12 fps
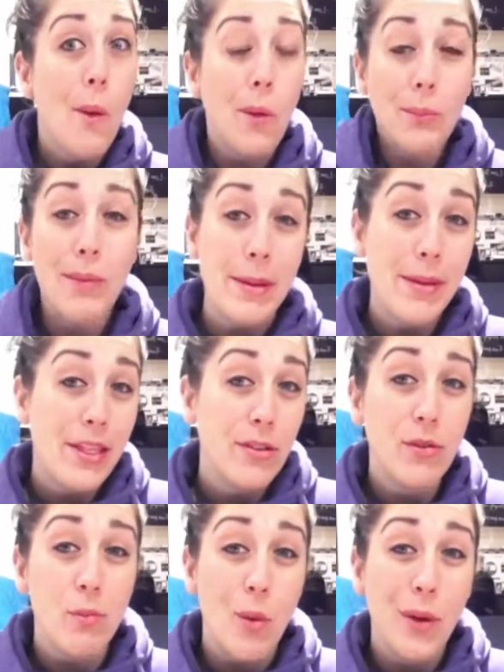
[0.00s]
or maybe
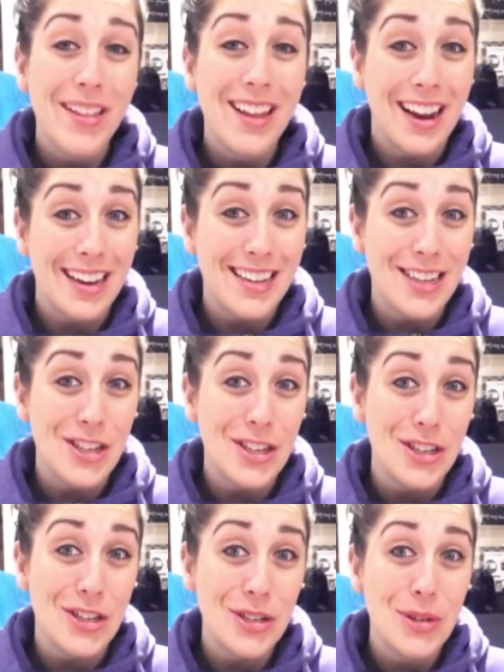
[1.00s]
there's more that I need
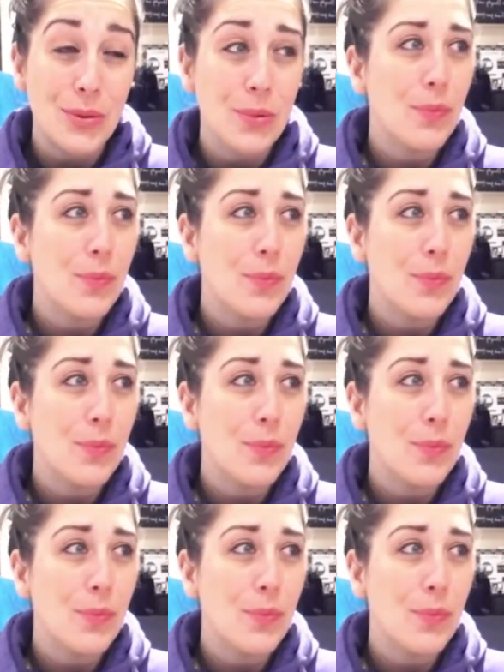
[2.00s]
to do.